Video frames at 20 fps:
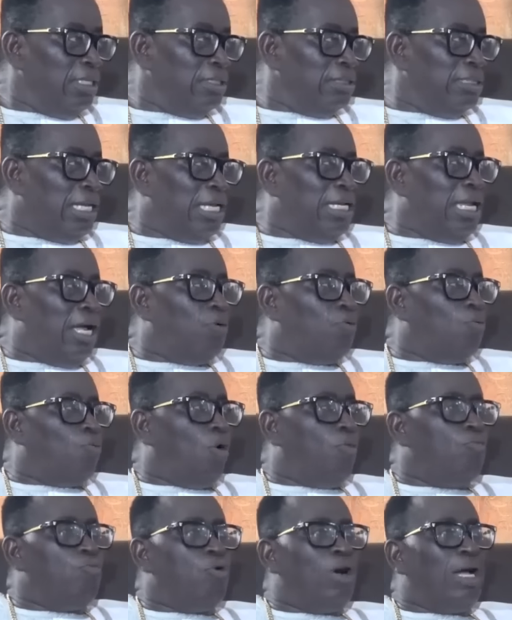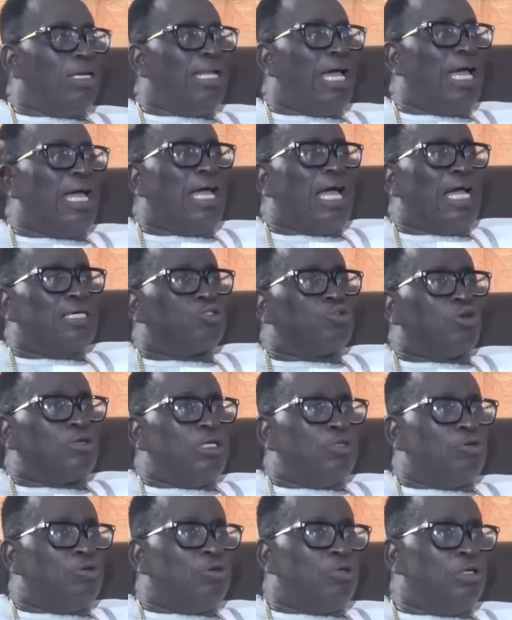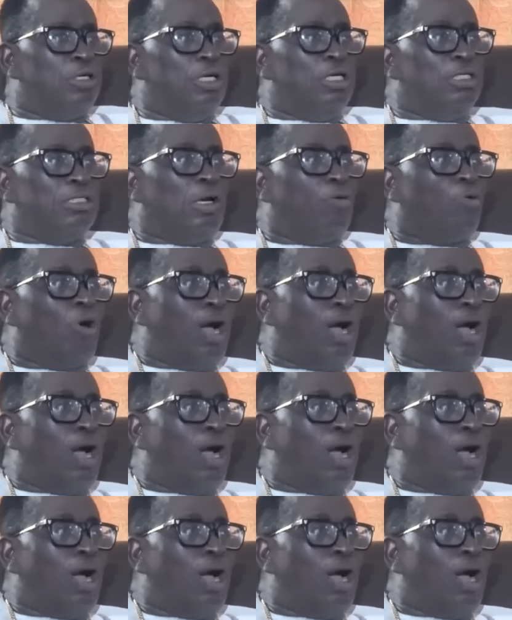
Nana, one more, not a sorry no, you